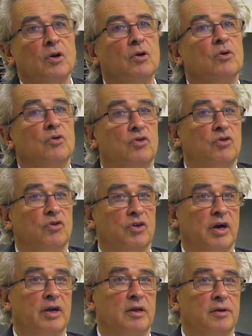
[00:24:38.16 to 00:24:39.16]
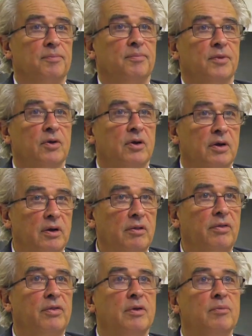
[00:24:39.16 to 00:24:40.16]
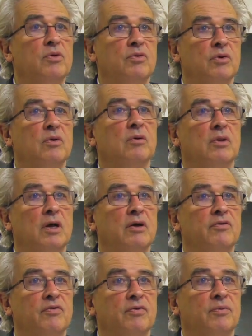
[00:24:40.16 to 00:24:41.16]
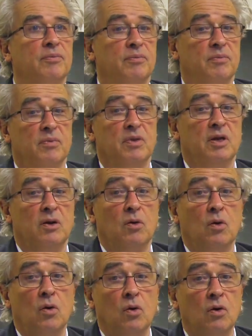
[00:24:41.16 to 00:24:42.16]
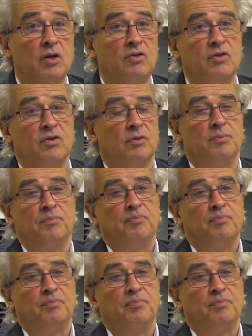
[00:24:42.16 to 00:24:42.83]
a good society, a healthy musical life in all its